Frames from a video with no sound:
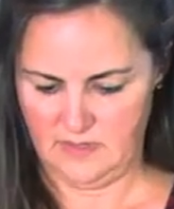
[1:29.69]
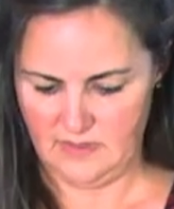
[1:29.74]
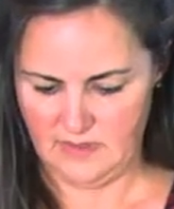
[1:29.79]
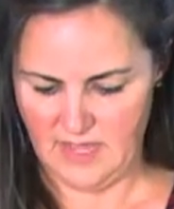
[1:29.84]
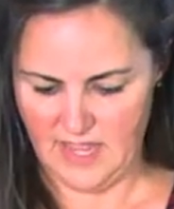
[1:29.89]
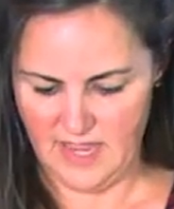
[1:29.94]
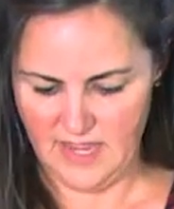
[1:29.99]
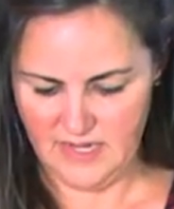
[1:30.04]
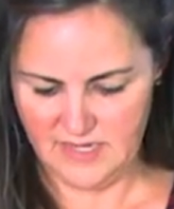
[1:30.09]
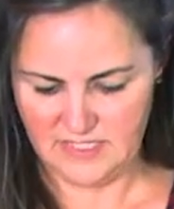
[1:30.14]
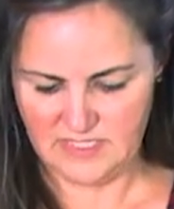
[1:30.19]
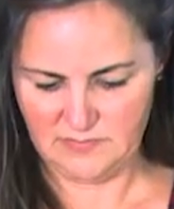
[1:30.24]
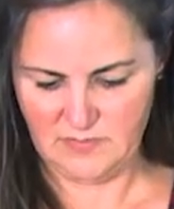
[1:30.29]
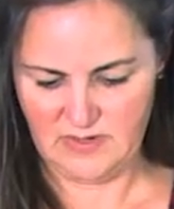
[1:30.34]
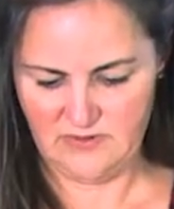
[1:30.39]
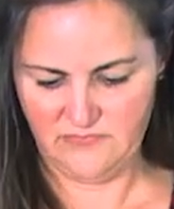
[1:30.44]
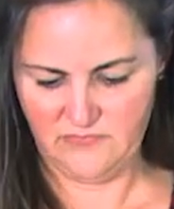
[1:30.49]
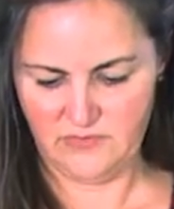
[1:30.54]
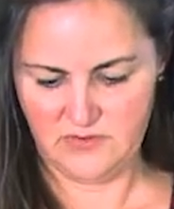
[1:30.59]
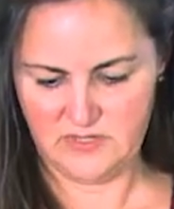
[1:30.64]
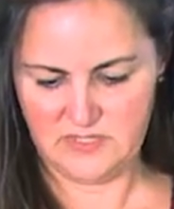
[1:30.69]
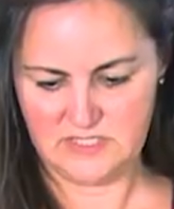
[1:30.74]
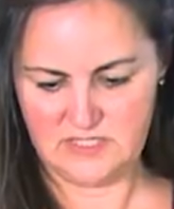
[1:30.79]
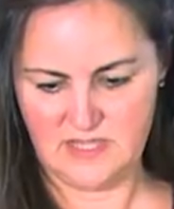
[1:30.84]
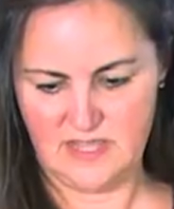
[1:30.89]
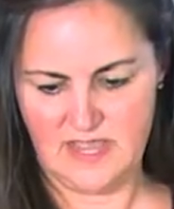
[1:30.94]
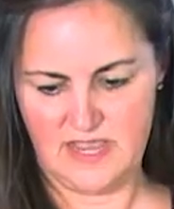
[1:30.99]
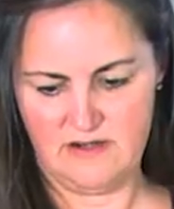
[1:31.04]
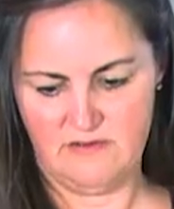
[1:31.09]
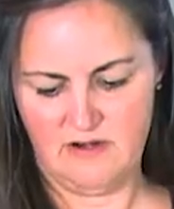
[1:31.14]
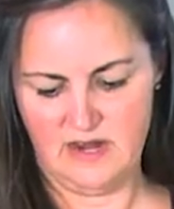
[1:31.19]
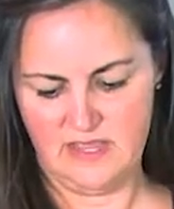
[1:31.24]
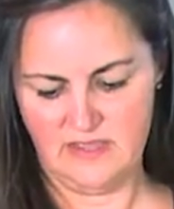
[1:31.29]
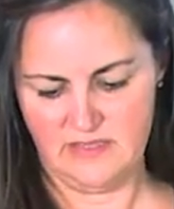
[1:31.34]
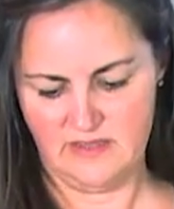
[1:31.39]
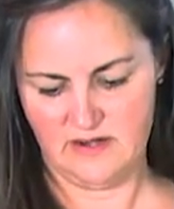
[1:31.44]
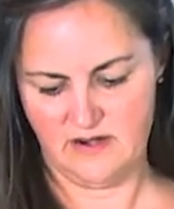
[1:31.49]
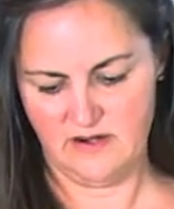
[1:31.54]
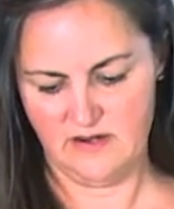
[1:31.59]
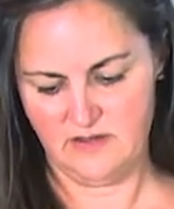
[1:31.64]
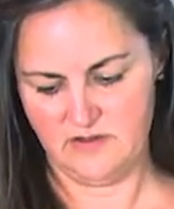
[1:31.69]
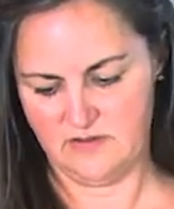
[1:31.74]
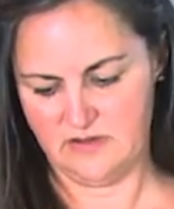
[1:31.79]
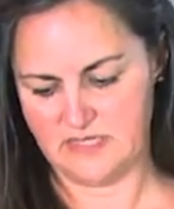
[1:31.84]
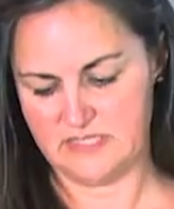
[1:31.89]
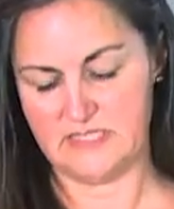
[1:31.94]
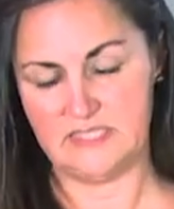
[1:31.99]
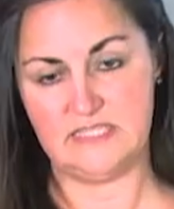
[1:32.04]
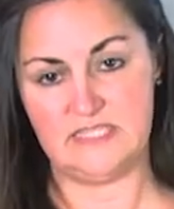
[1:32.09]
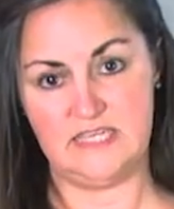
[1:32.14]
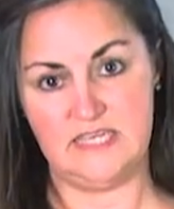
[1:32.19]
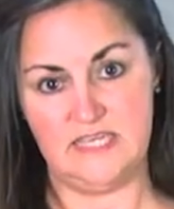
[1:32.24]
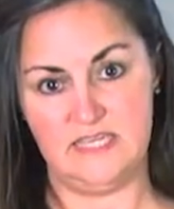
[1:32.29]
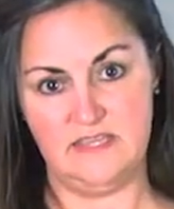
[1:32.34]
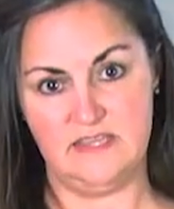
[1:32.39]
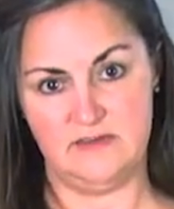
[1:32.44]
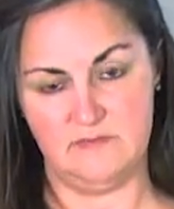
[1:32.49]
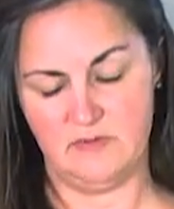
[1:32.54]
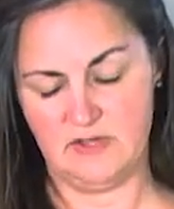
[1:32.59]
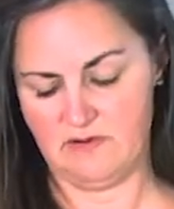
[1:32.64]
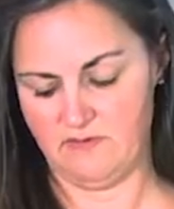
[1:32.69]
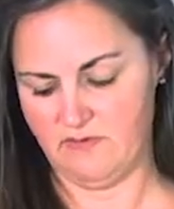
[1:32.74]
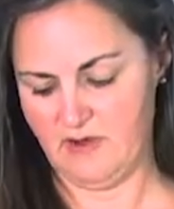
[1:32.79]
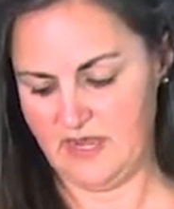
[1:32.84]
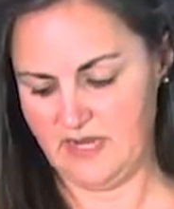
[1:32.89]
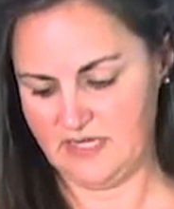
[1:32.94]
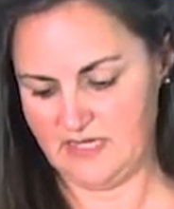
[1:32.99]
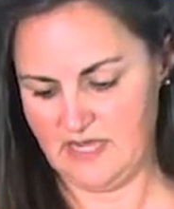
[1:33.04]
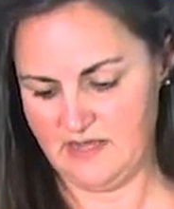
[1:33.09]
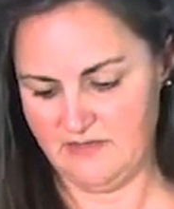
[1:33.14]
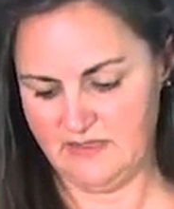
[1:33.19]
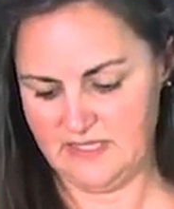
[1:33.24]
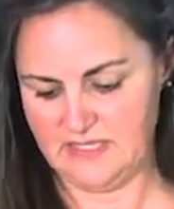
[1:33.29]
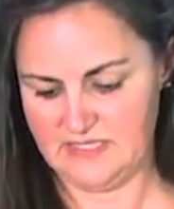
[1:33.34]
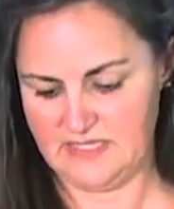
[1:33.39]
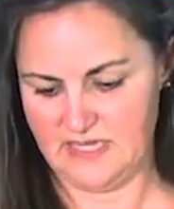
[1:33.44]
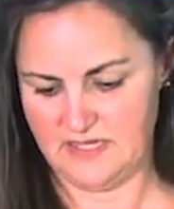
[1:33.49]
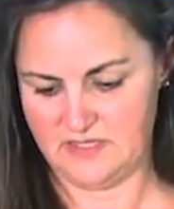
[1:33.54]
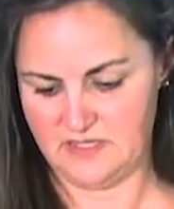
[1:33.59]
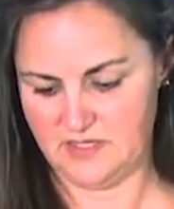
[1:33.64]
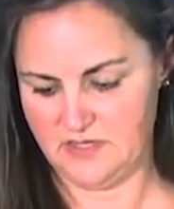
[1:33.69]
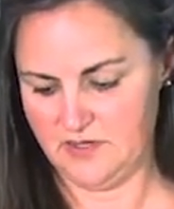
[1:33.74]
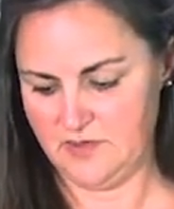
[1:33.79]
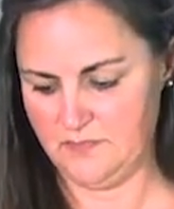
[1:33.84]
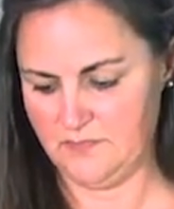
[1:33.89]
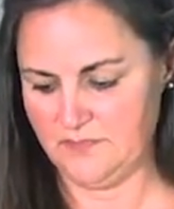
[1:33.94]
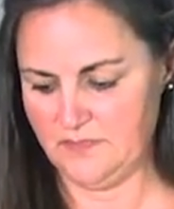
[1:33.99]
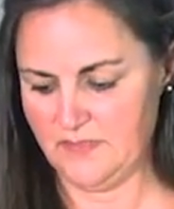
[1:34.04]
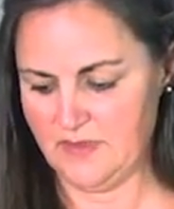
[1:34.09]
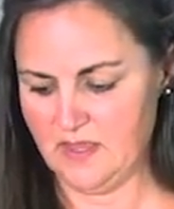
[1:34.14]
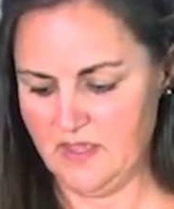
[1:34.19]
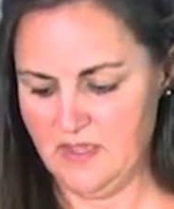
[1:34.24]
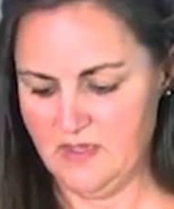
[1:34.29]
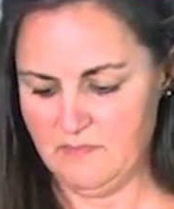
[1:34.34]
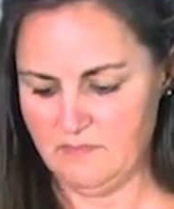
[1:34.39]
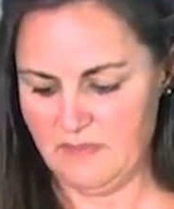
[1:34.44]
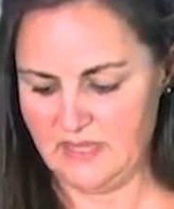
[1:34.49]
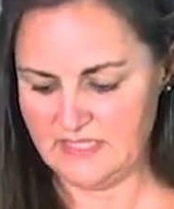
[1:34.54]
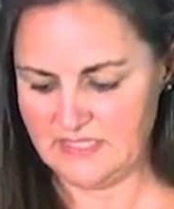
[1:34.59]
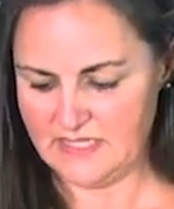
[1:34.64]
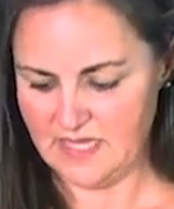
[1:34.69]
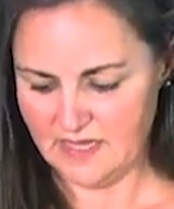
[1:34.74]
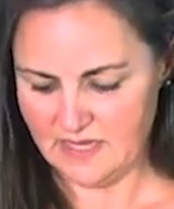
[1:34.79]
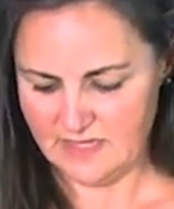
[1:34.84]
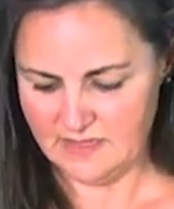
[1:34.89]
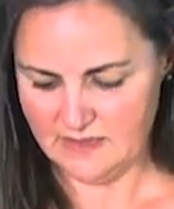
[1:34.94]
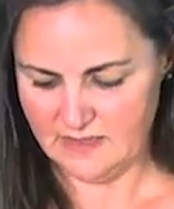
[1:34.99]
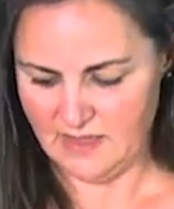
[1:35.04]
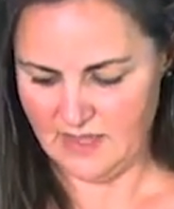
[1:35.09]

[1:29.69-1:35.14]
that is my first line right there. You can see that went right down the center. My second